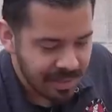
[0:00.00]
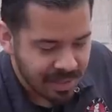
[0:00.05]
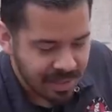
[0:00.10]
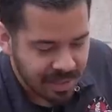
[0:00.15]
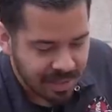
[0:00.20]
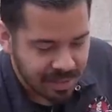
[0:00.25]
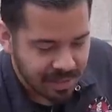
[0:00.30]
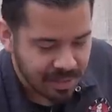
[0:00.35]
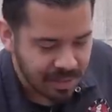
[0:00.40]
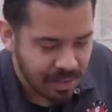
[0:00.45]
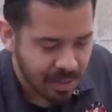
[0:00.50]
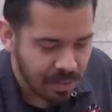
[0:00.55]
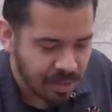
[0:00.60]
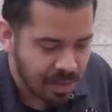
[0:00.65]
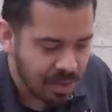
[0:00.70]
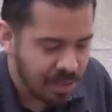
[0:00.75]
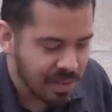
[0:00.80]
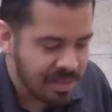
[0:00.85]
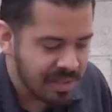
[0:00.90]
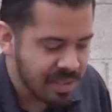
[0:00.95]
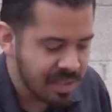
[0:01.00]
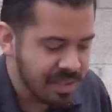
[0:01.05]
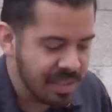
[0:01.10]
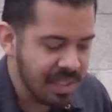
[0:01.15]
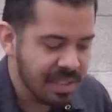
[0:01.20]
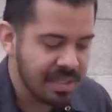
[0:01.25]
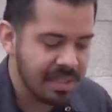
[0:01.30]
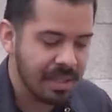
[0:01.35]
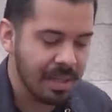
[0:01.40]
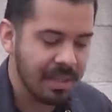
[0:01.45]
really, you know, go into
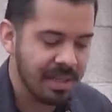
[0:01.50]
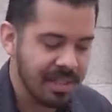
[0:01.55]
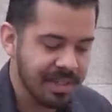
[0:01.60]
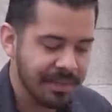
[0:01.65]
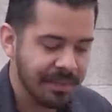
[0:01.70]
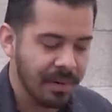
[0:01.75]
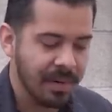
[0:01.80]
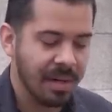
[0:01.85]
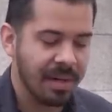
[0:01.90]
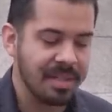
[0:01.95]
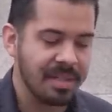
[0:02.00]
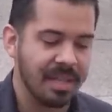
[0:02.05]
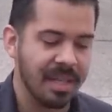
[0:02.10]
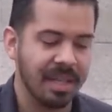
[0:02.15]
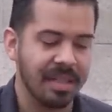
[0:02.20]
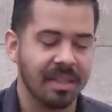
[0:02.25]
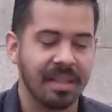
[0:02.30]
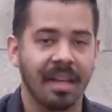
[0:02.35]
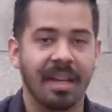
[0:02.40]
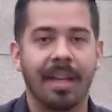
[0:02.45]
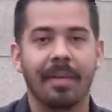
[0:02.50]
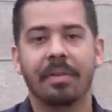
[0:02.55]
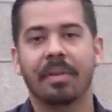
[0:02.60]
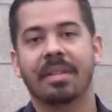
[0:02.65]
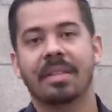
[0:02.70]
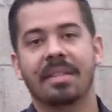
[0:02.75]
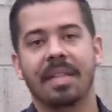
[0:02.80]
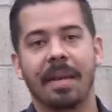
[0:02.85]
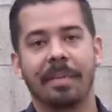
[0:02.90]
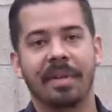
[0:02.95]
detail as far as like the level of
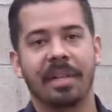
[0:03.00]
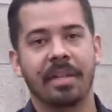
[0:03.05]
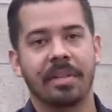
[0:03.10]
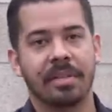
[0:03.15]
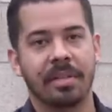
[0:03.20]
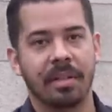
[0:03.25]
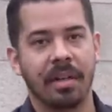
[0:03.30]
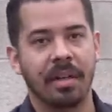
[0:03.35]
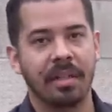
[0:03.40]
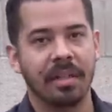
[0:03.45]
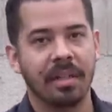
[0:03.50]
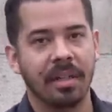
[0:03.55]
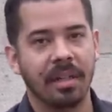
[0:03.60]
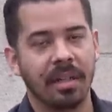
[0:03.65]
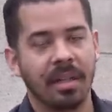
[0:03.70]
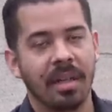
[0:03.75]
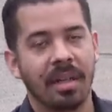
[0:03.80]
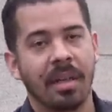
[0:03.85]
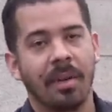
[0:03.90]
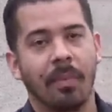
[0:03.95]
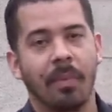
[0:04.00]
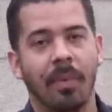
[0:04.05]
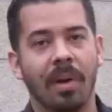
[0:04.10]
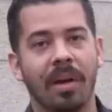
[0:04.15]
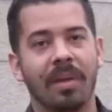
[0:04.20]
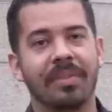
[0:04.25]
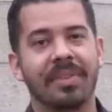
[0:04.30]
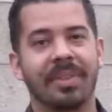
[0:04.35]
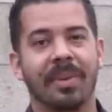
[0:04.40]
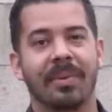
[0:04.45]
contamination on here.
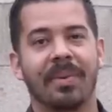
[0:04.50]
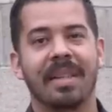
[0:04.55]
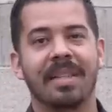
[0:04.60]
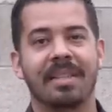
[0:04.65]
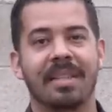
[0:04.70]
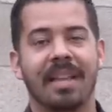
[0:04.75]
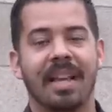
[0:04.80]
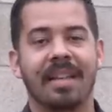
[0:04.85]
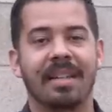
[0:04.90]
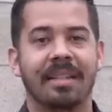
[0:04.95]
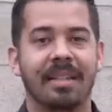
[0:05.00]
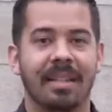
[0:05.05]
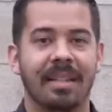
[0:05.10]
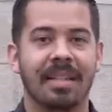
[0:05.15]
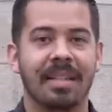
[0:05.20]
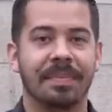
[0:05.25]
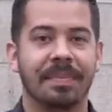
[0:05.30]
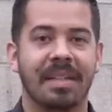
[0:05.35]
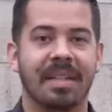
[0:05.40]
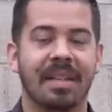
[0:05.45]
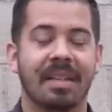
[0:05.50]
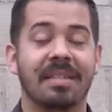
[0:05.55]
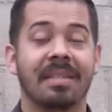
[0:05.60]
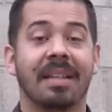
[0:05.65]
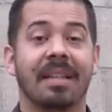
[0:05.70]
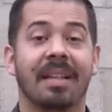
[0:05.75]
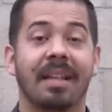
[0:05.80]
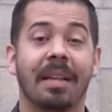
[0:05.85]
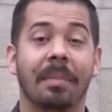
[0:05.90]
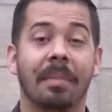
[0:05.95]
Well, the reason I didn't is because the
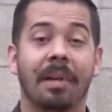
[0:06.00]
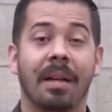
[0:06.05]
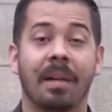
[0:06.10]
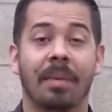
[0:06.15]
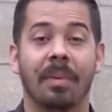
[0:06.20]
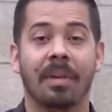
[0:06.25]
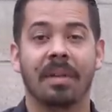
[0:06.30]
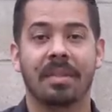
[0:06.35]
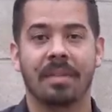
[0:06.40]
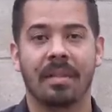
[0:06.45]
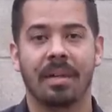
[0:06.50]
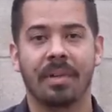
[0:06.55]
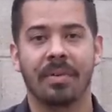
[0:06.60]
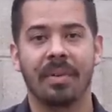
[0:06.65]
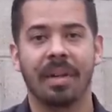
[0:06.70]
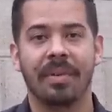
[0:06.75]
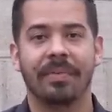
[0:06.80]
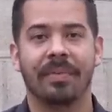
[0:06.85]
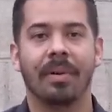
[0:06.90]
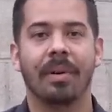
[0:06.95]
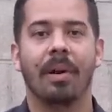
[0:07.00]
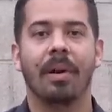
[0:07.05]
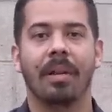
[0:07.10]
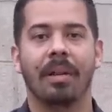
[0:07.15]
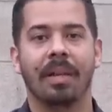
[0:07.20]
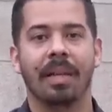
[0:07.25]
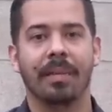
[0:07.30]
clay block works out great for all